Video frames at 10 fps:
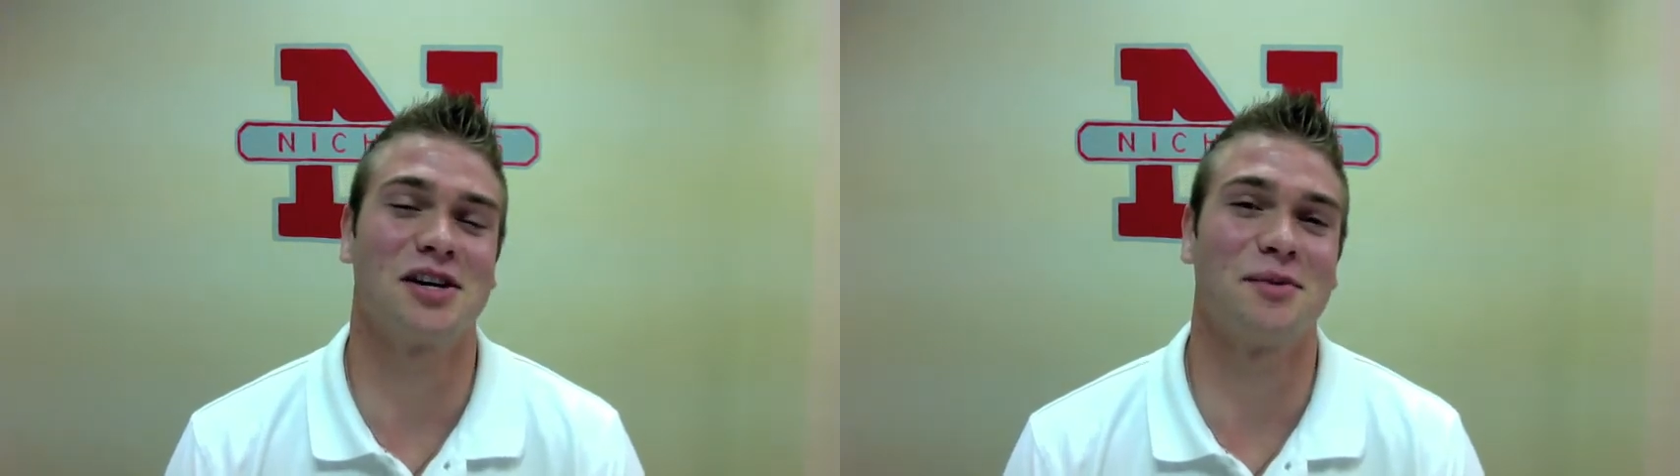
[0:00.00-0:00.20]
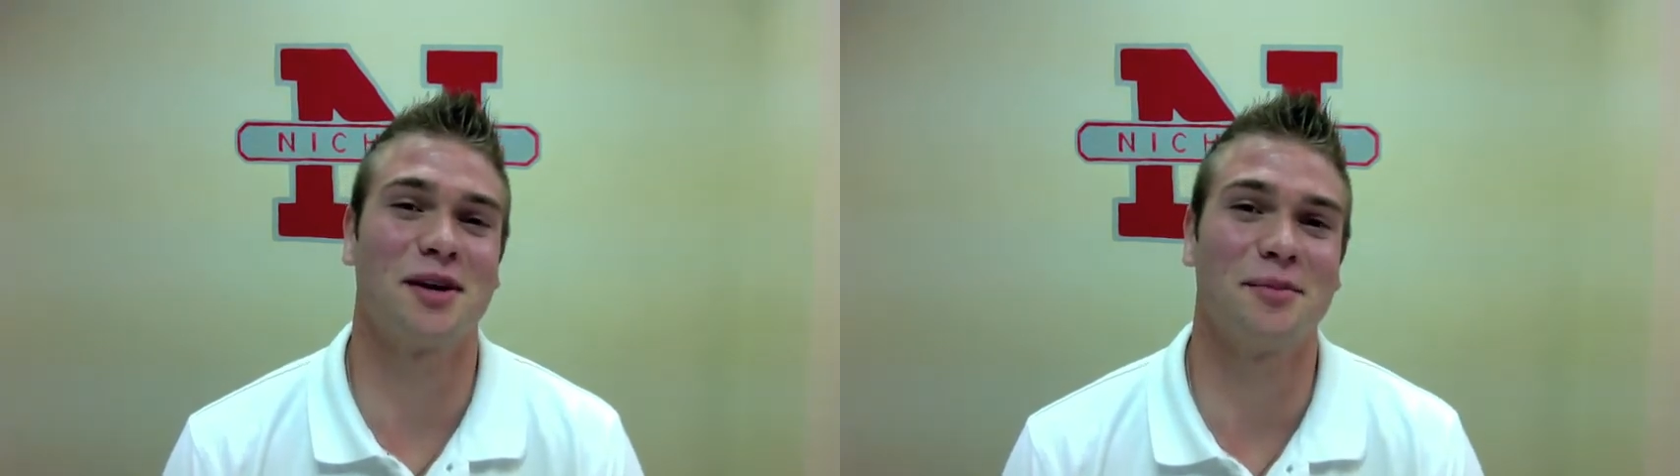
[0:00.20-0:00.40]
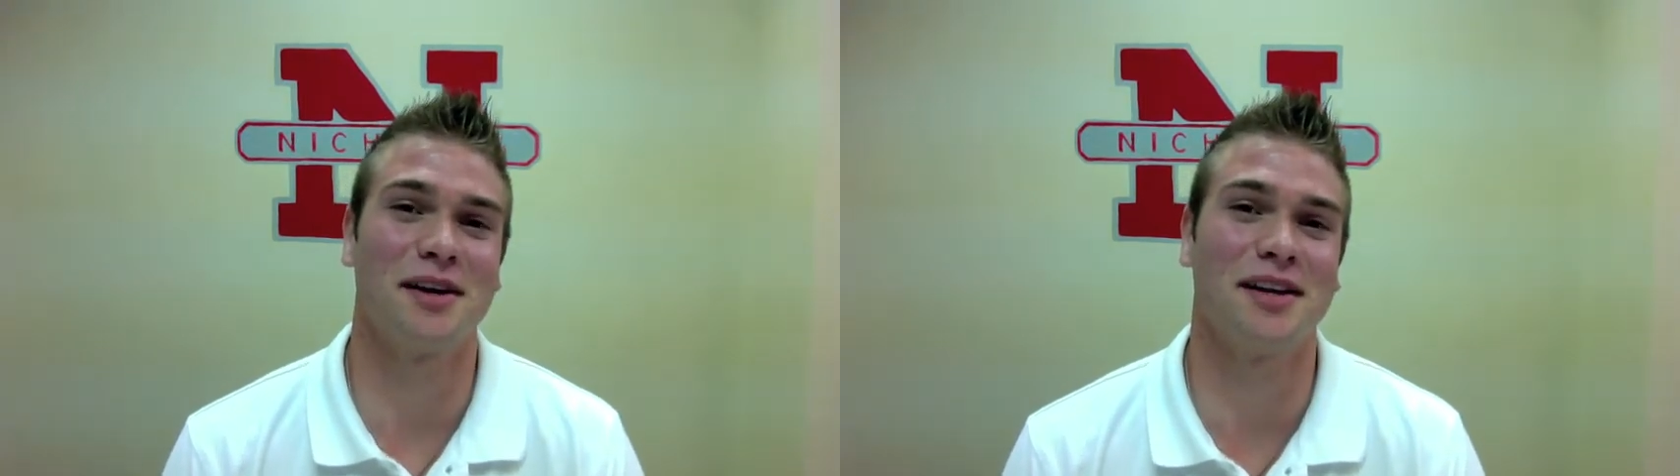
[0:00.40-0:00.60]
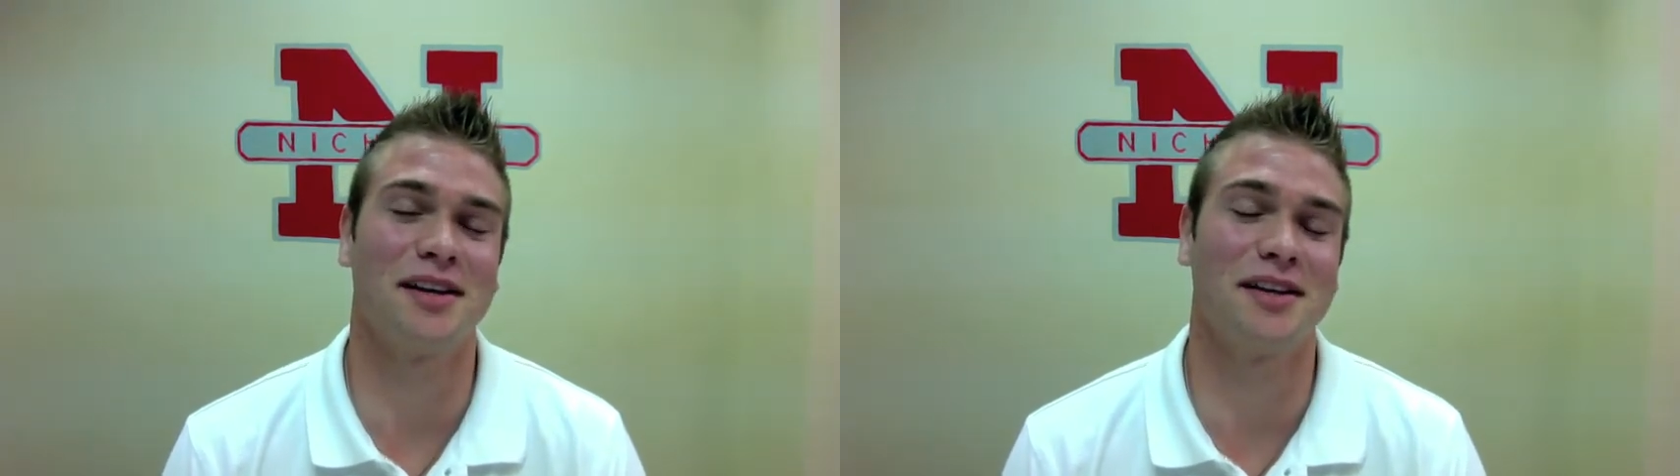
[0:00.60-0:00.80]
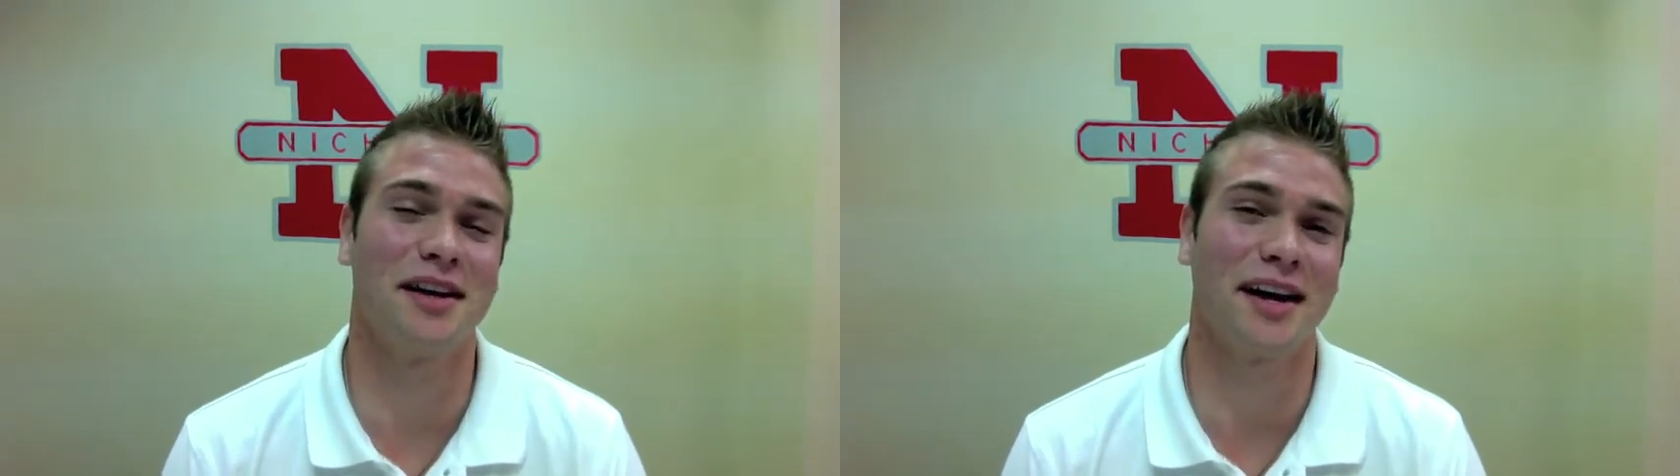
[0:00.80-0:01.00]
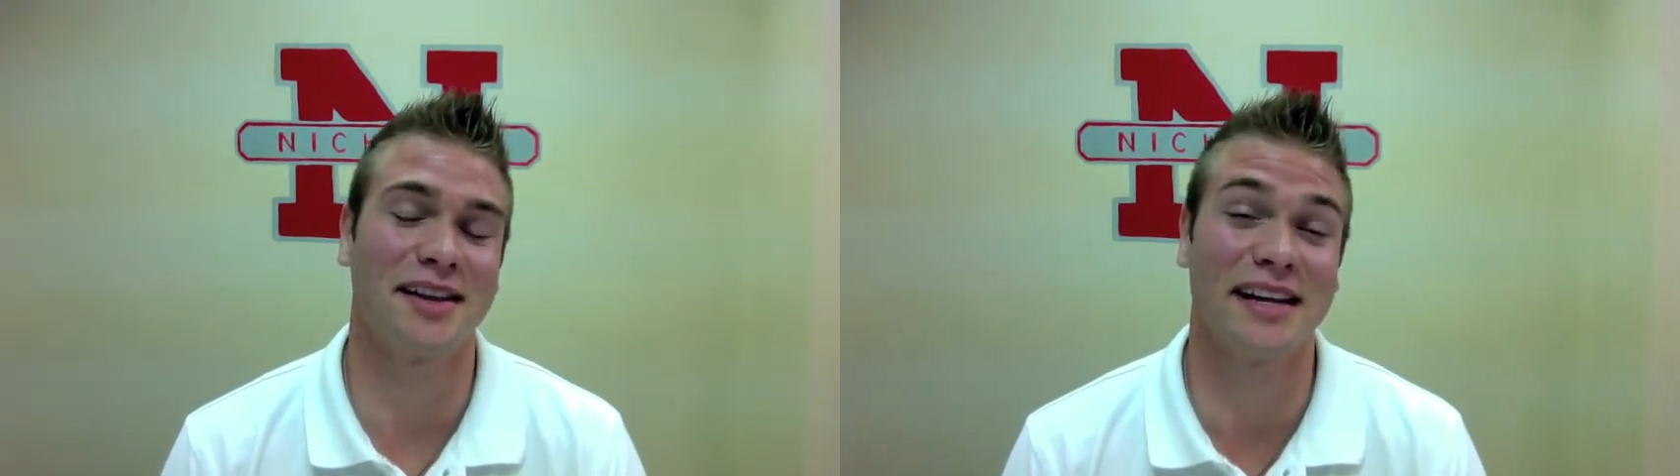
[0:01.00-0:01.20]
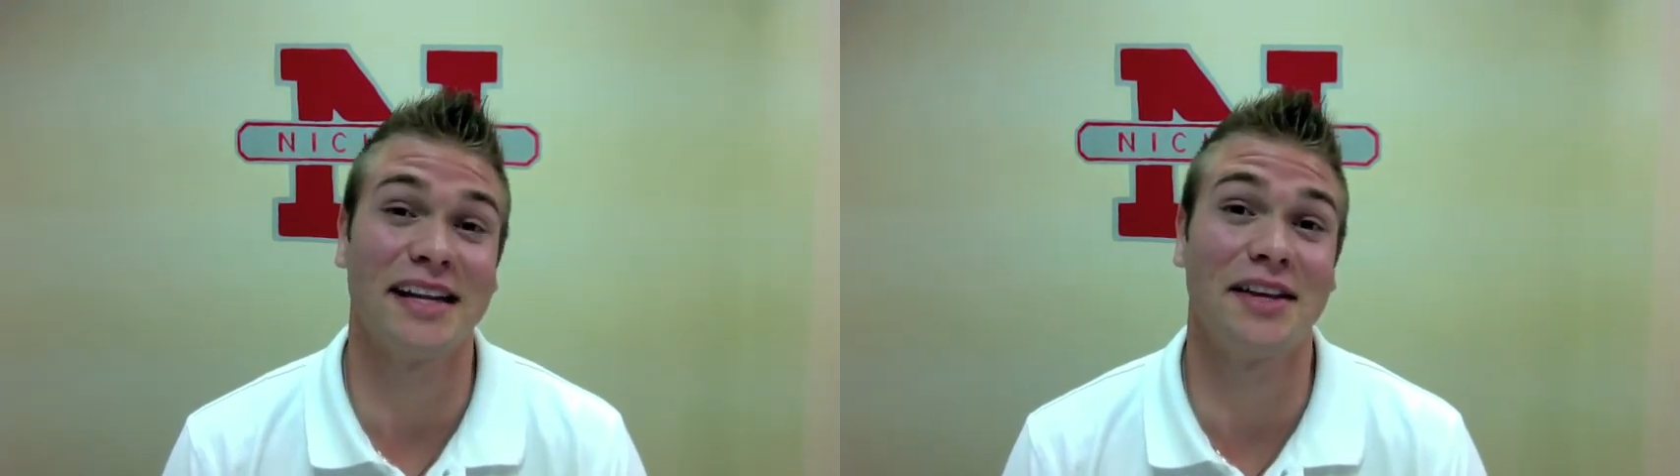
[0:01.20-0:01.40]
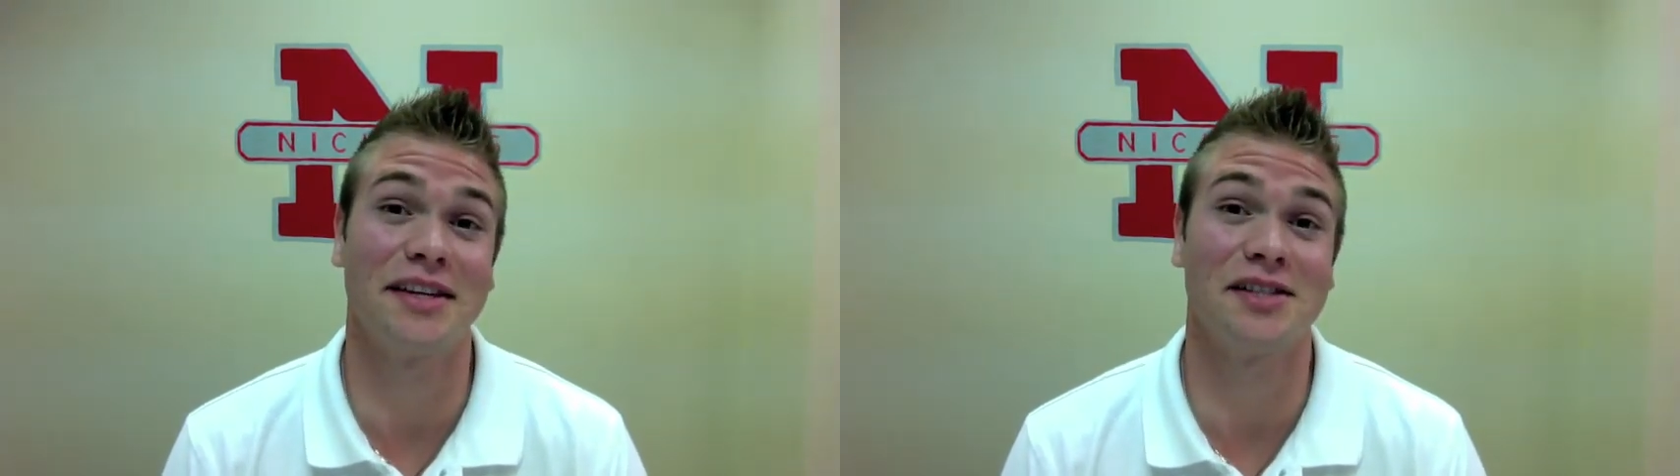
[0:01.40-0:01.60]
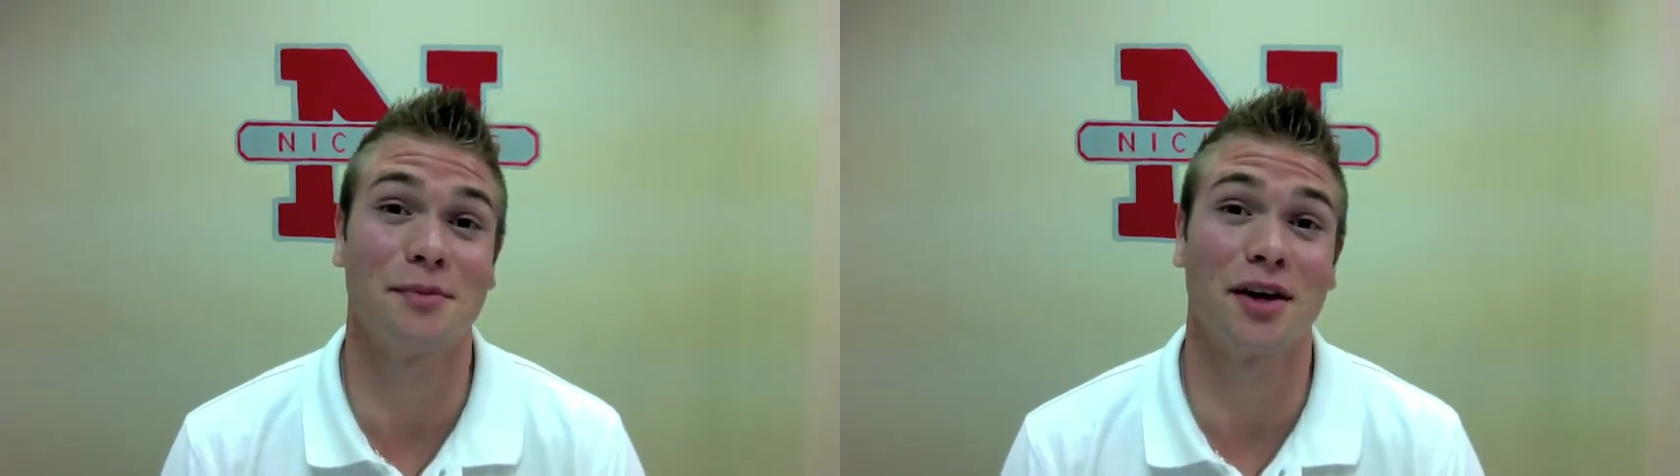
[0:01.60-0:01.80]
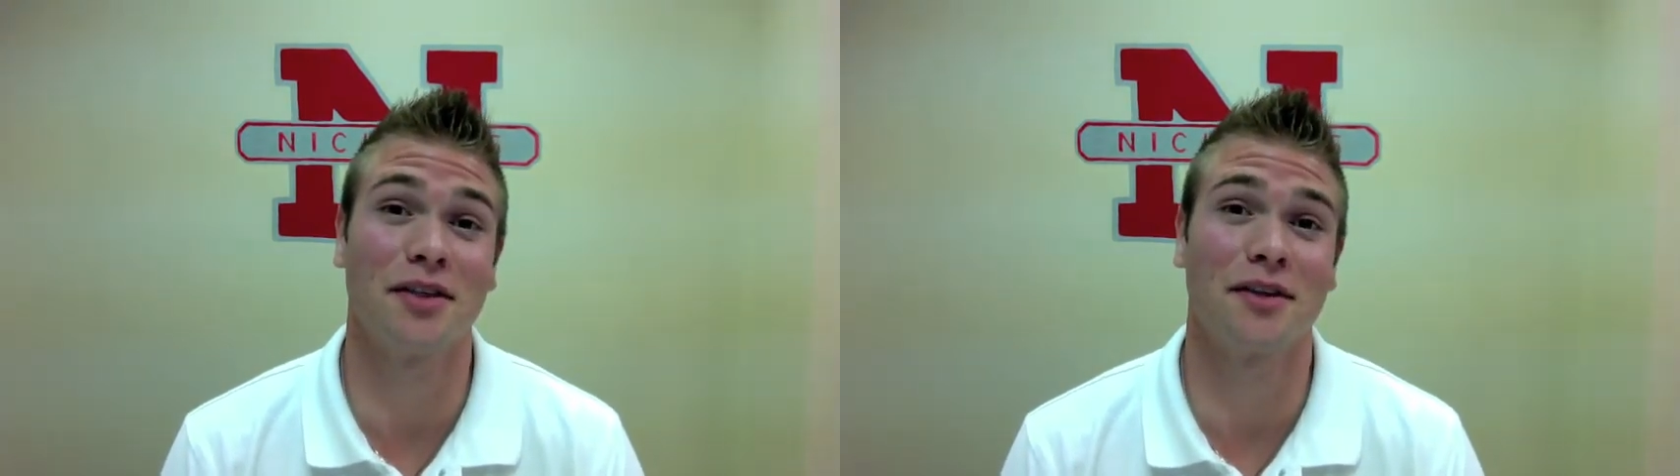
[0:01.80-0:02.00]
coming up at the end of
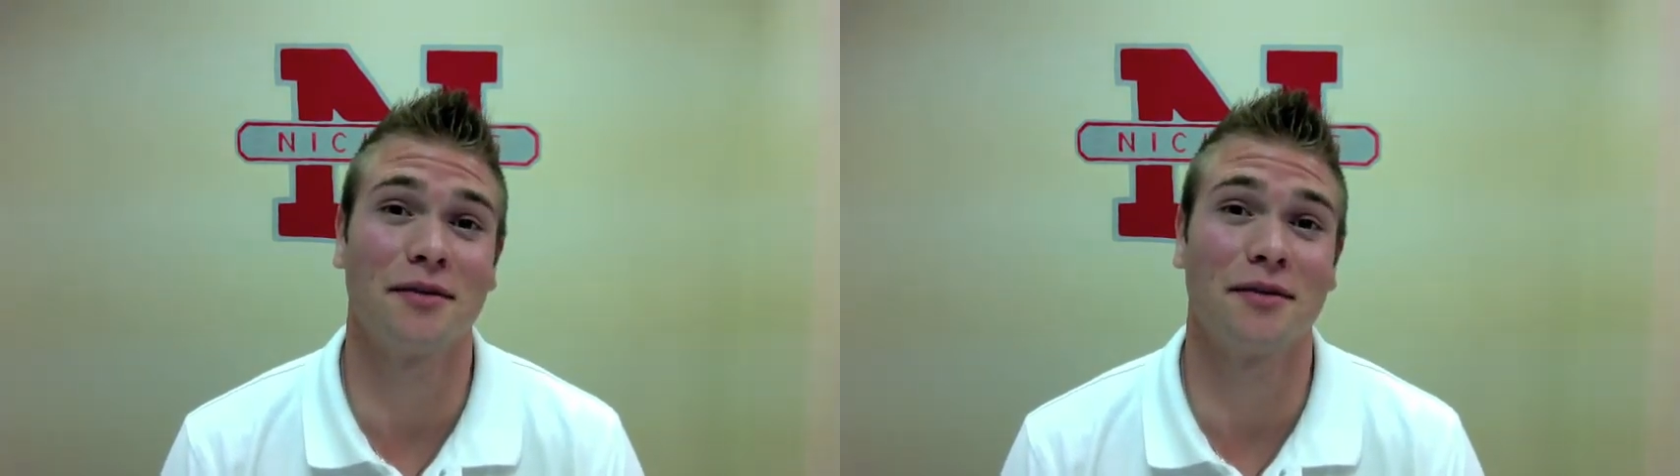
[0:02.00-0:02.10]
this month?